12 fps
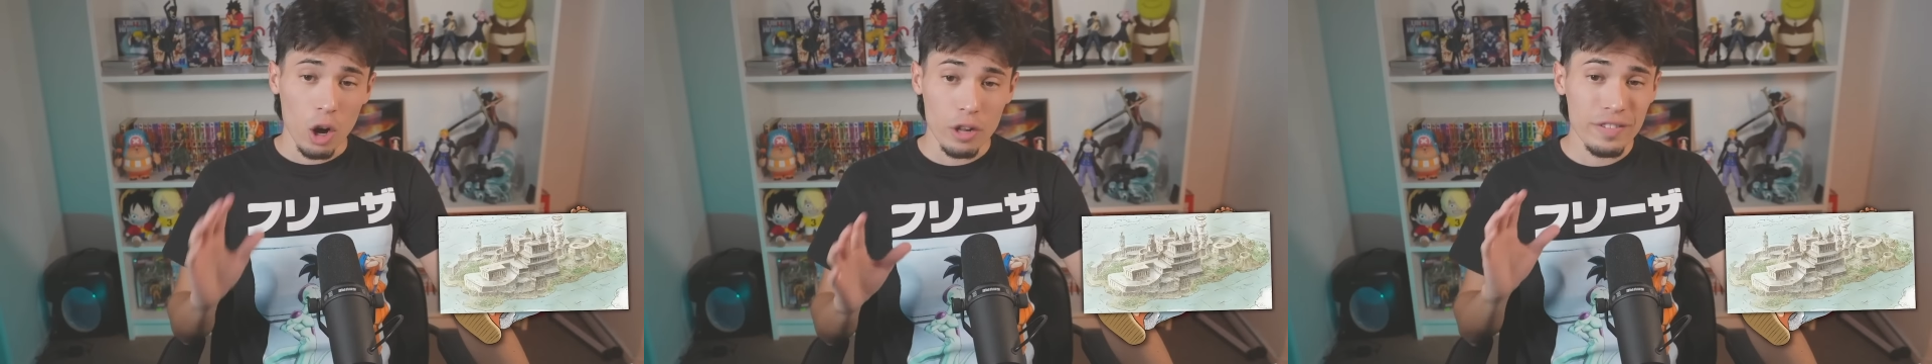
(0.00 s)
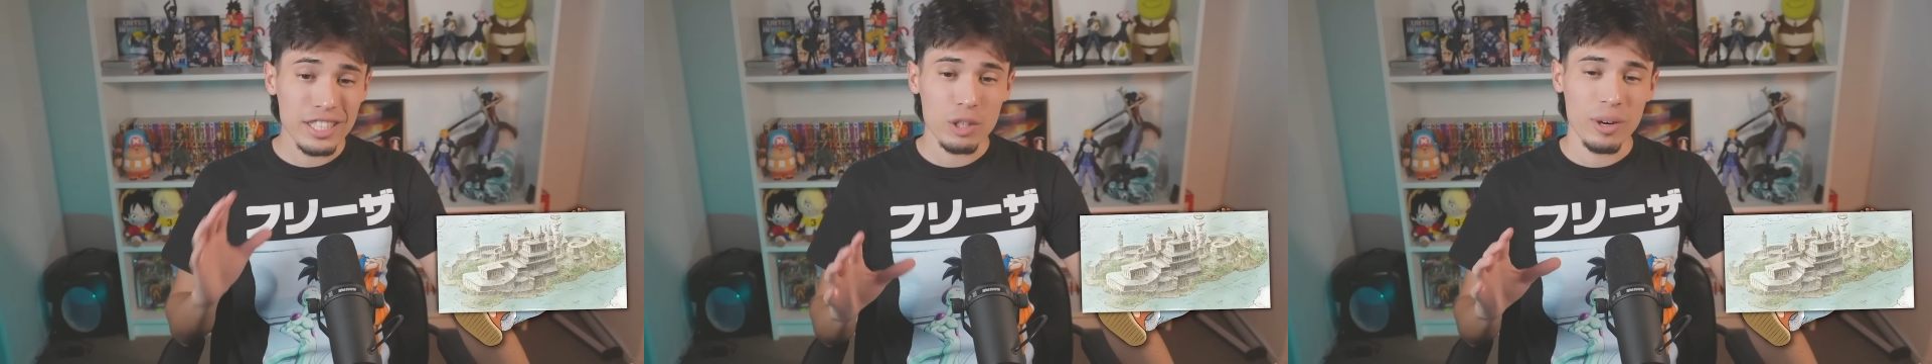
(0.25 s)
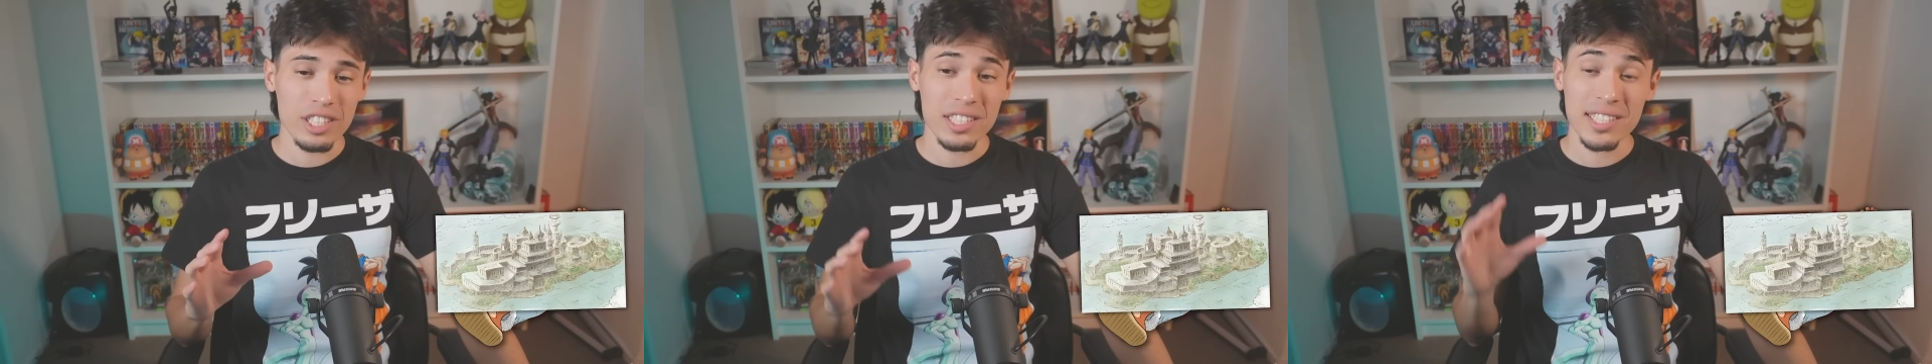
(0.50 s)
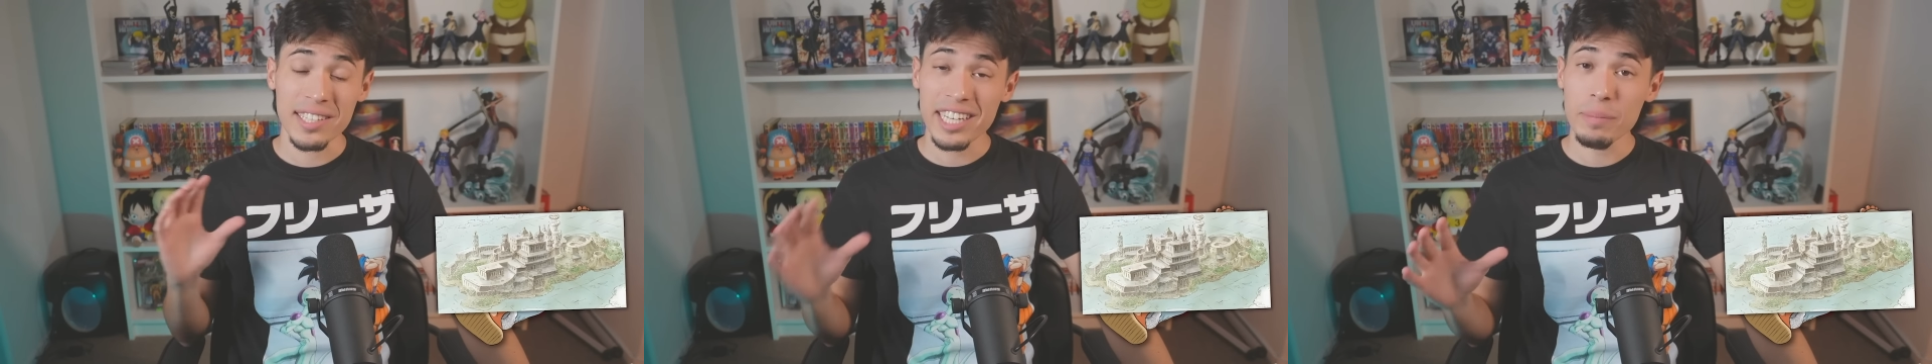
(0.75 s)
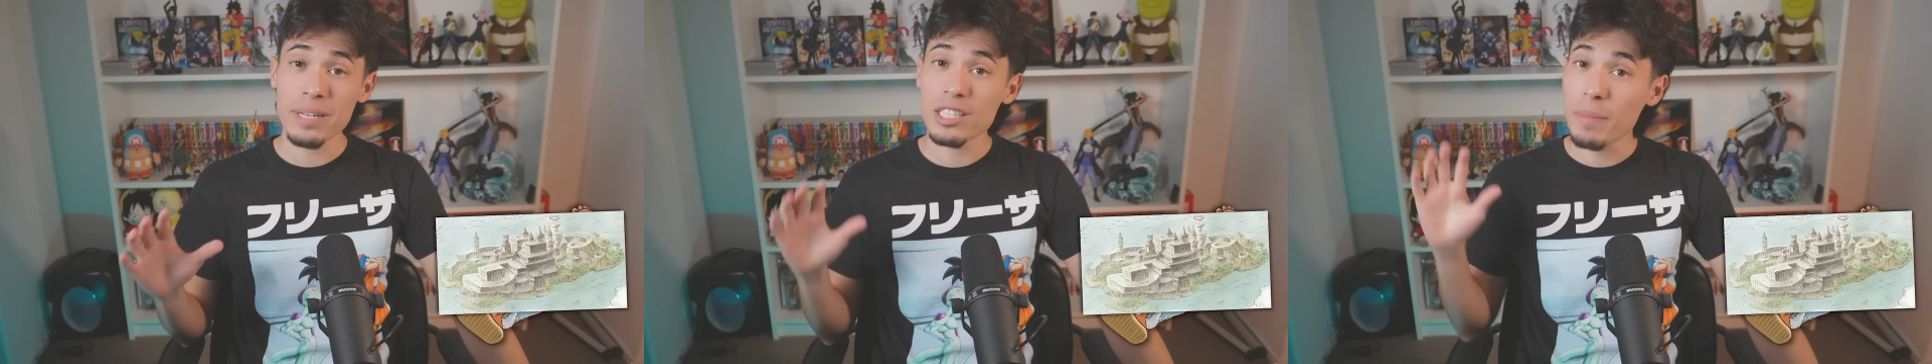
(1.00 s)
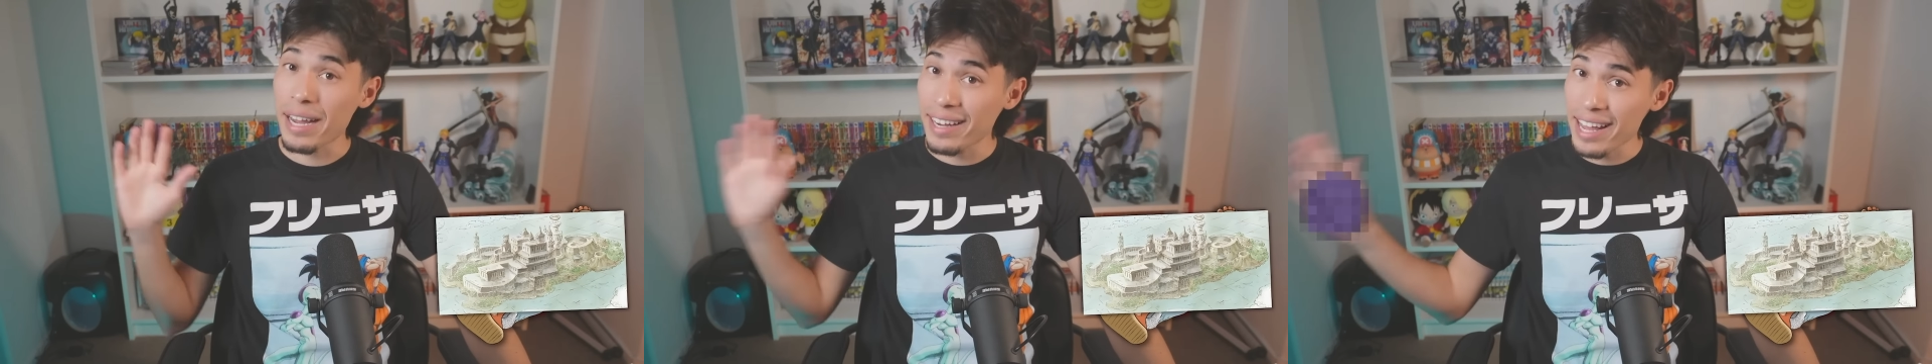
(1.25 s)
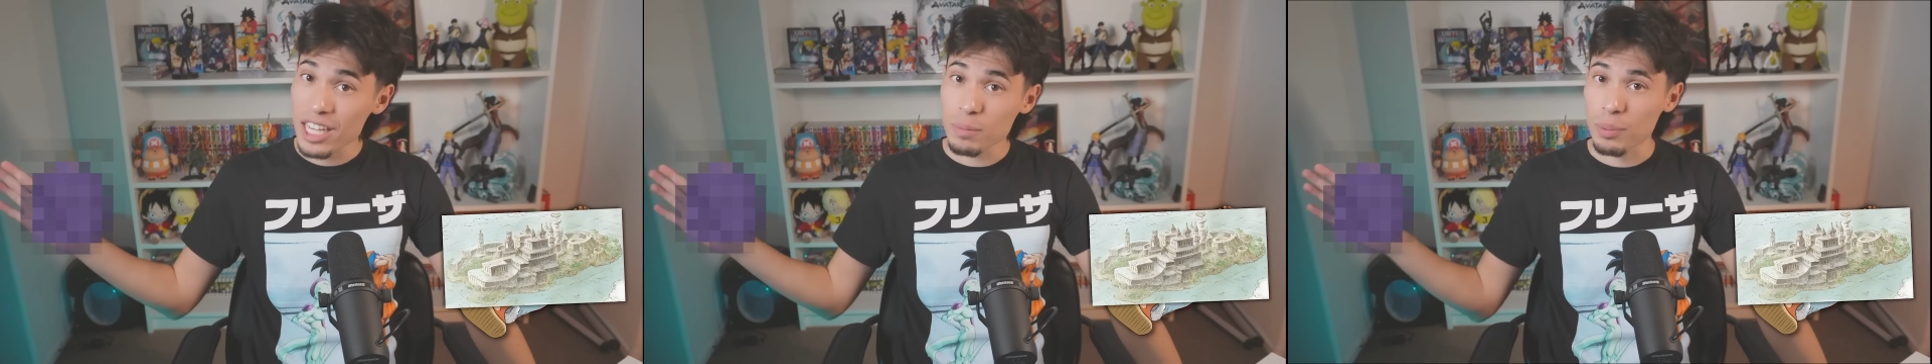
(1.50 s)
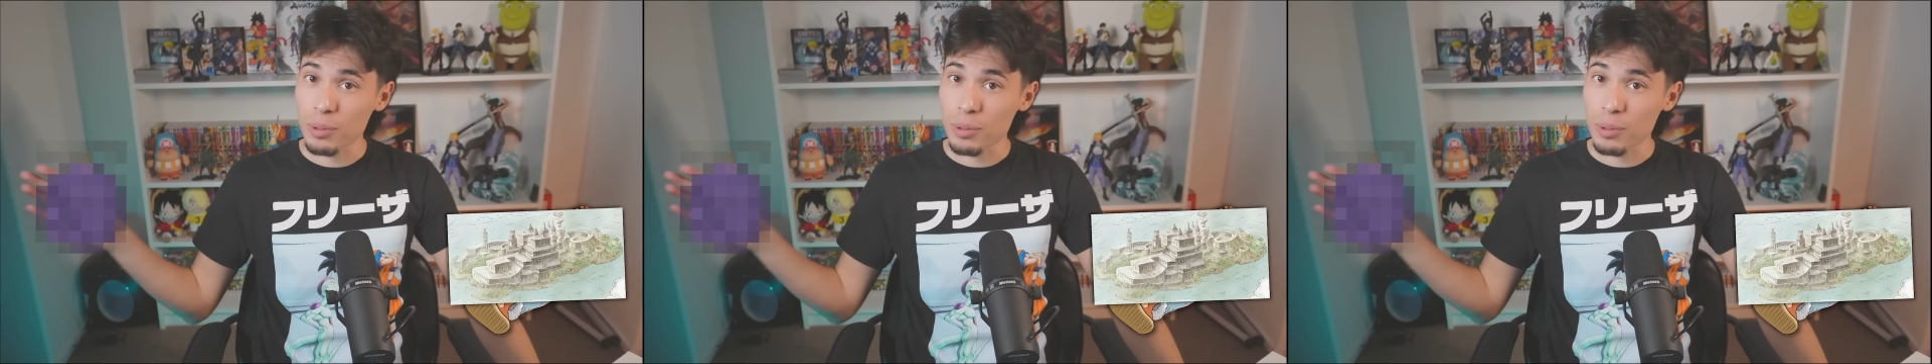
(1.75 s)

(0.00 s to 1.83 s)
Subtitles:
All of these questions lead me to my next